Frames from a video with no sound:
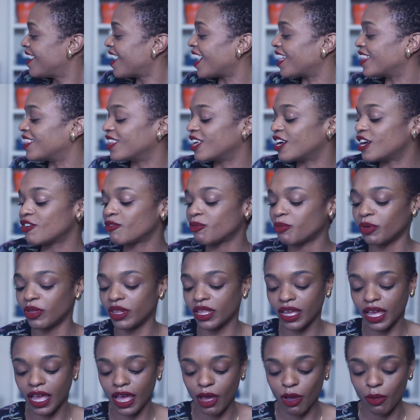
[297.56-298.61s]
I love
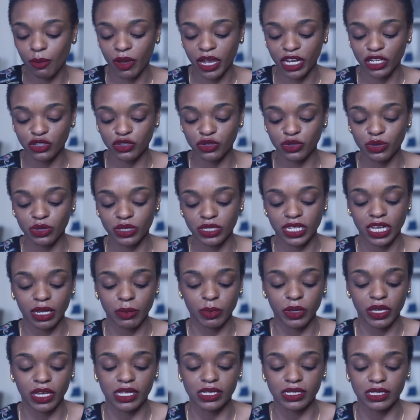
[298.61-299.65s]
pulling out my truth
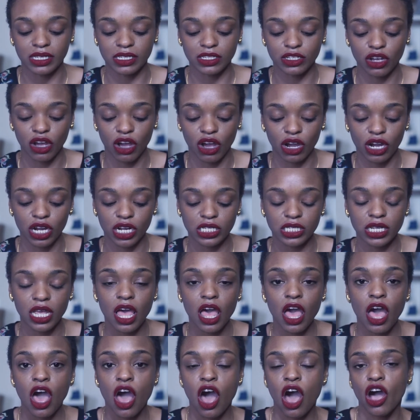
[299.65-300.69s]
deck because these cards
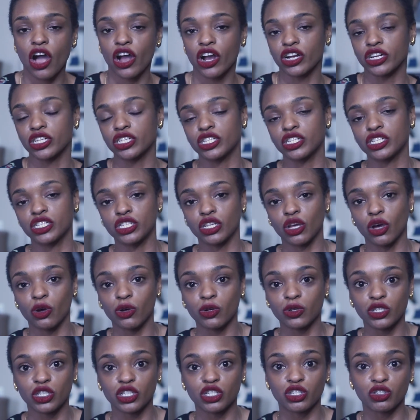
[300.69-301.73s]
are
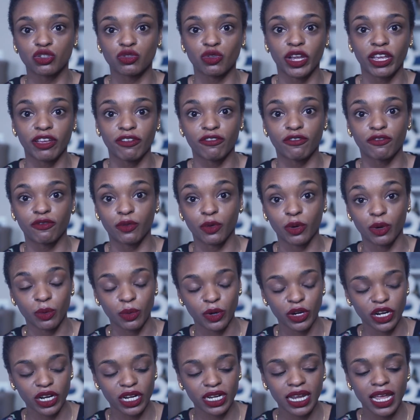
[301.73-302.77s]
so
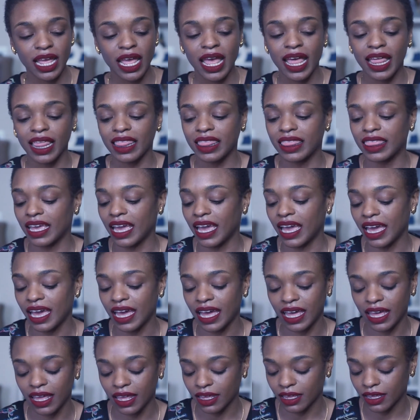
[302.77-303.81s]
straightforward
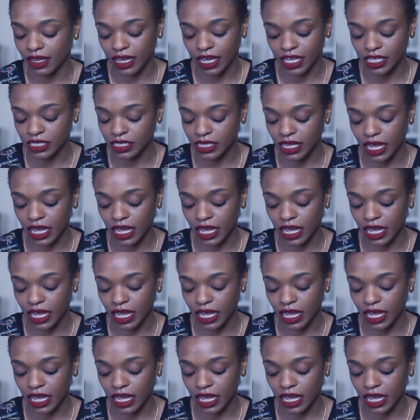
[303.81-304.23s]
that it's